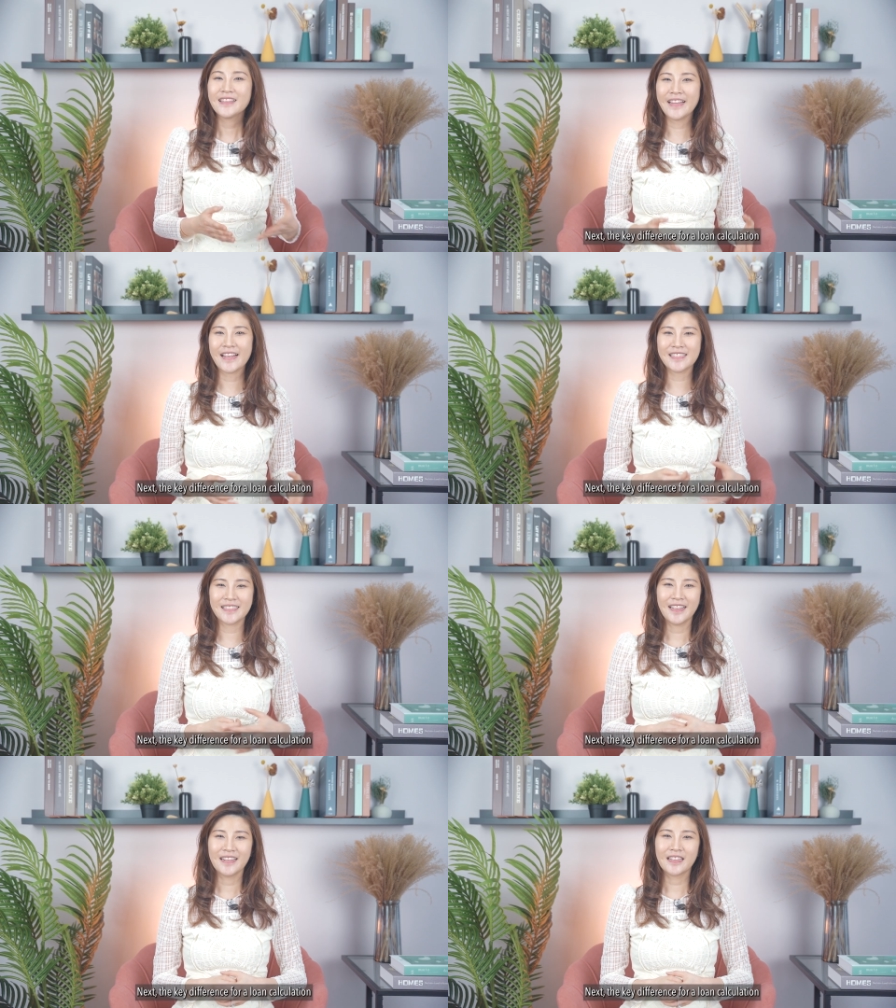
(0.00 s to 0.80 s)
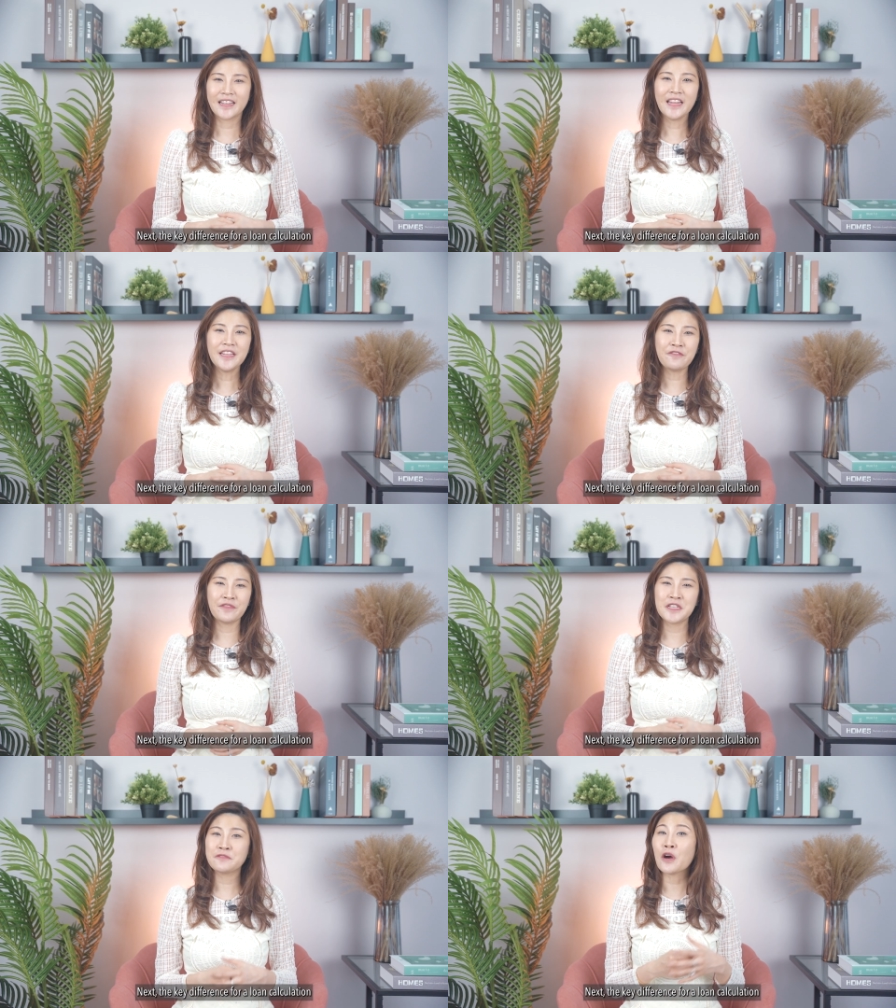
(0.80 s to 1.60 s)
Next, the key
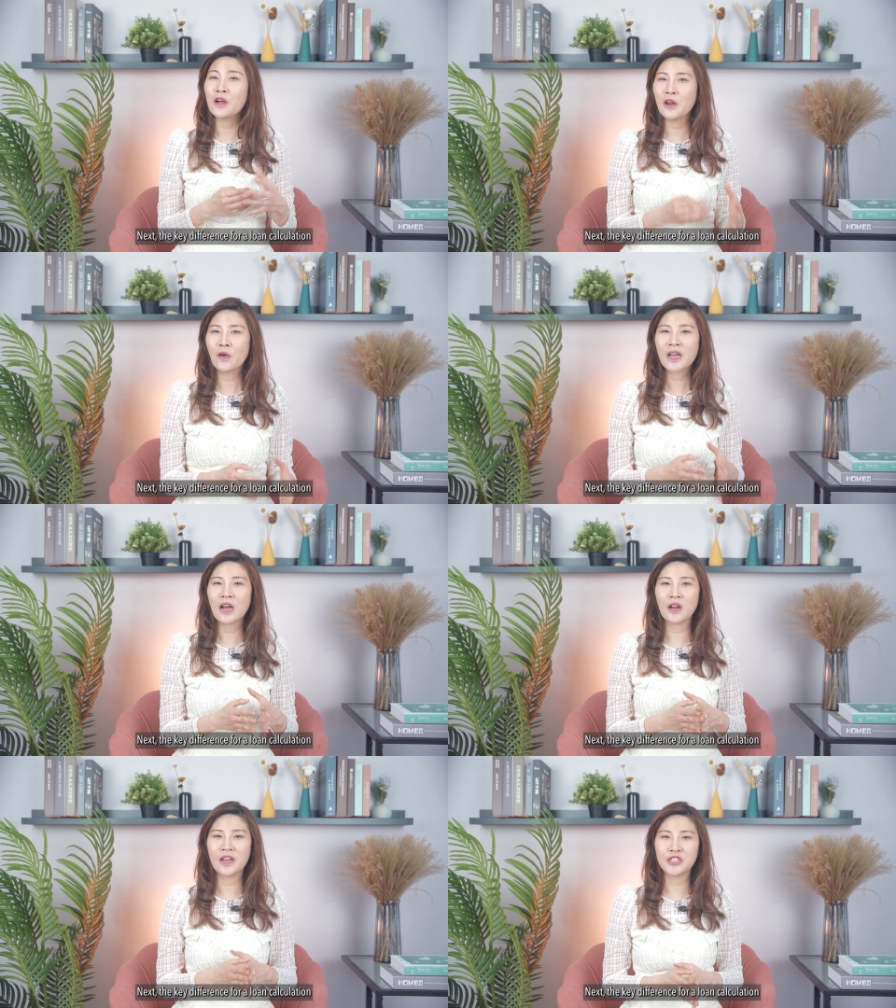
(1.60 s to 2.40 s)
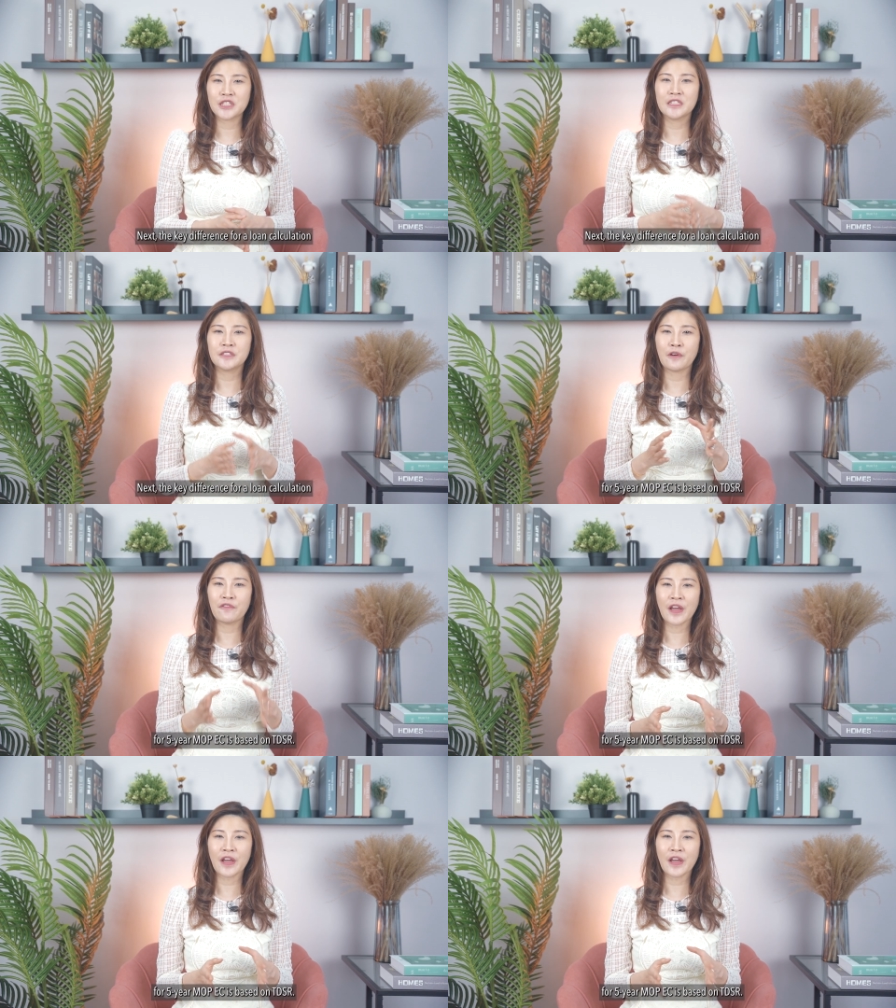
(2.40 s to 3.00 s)
difference for our loan calculations for